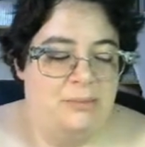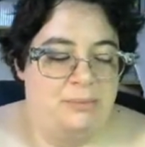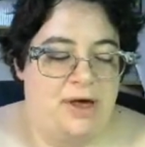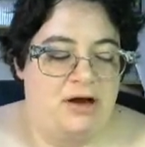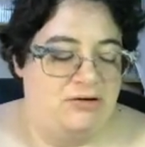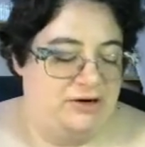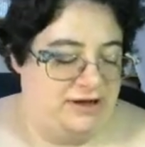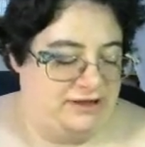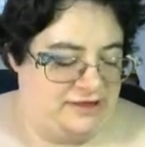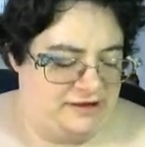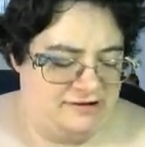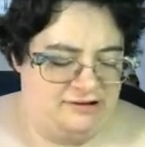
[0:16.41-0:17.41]
Apparently
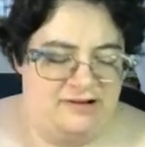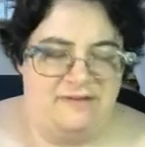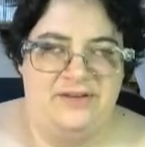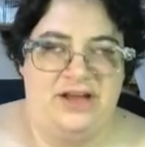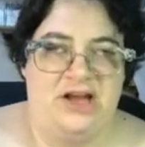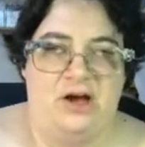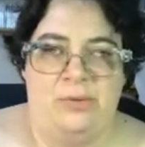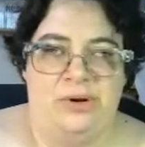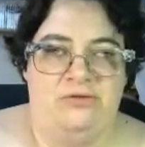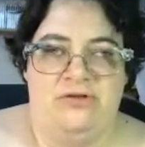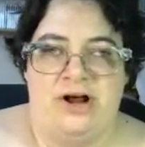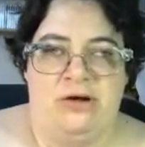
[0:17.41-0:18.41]
there's something
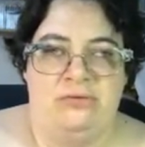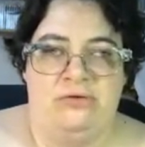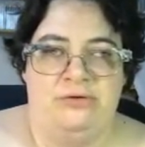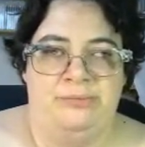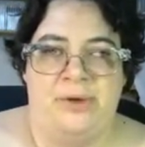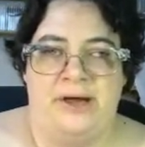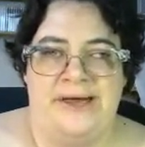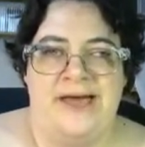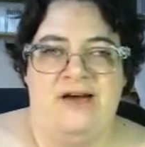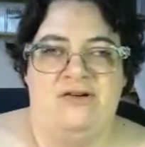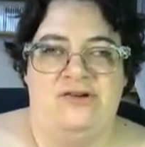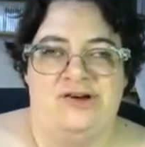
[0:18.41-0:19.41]
going round my
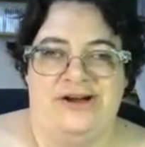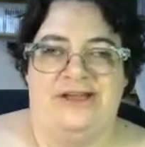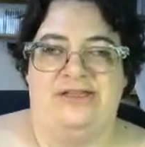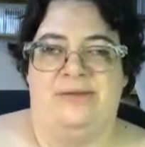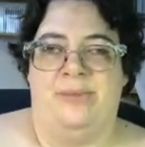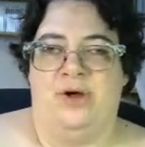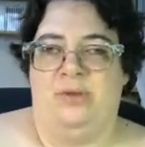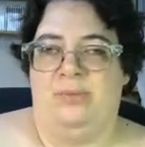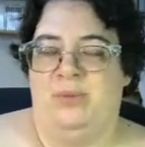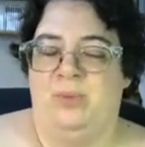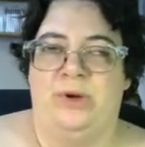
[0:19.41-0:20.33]
area at the moment.